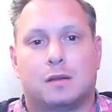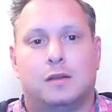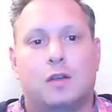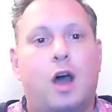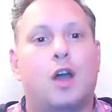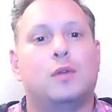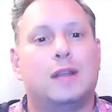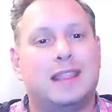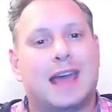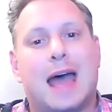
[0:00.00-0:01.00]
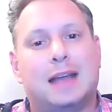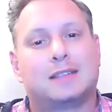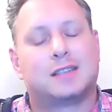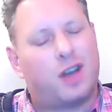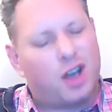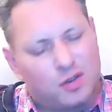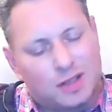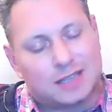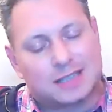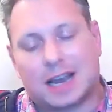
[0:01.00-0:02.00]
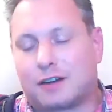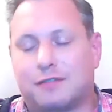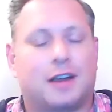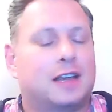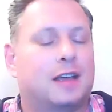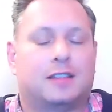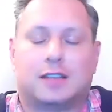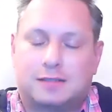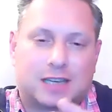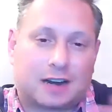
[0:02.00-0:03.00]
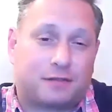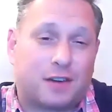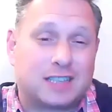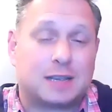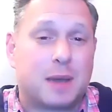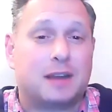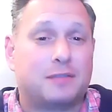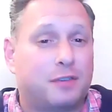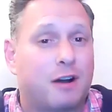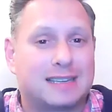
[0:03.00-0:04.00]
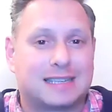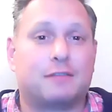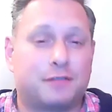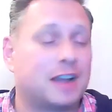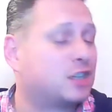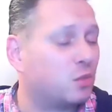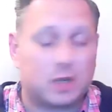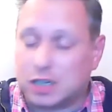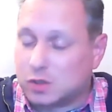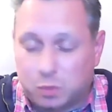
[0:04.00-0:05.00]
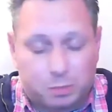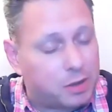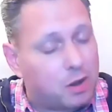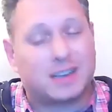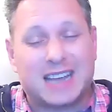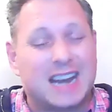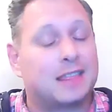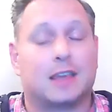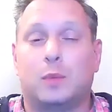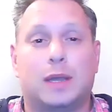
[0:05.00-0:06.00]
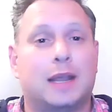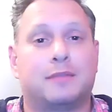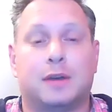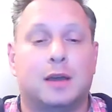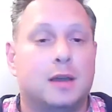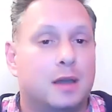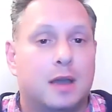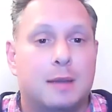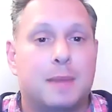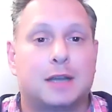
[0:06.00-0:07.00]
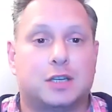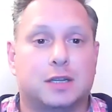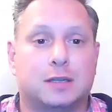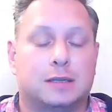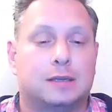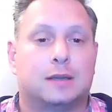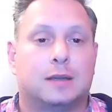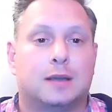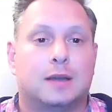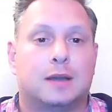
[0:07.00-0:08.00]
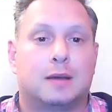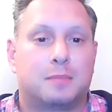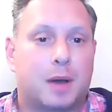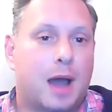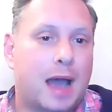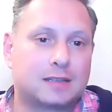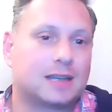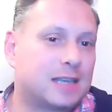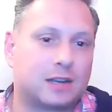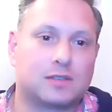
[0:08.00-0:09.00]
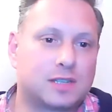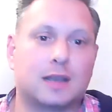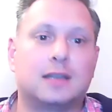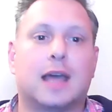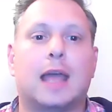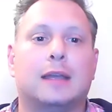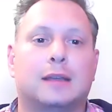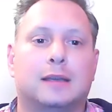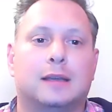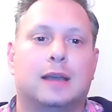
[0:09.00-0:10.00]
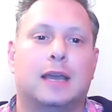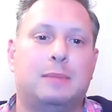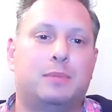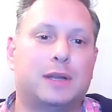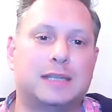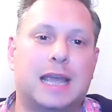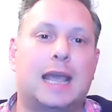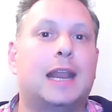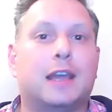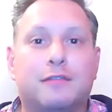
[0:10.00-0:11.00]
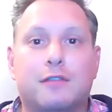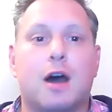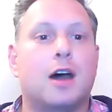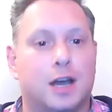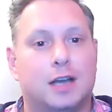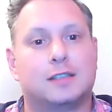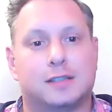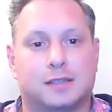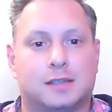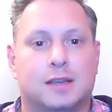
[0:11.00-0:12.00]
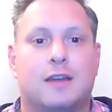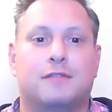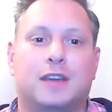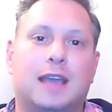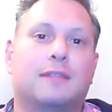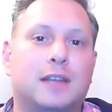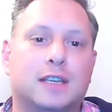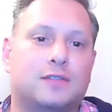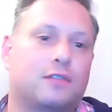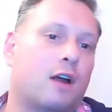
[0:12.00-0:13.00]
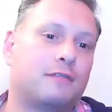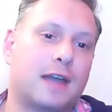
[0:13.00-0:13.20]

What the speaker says: Not only that, not only the sacrifice he made for our salvation, which is beyond anything we'd ever imagine, but as I said on Sunday, he brings healing for our hurts, forgiveness for our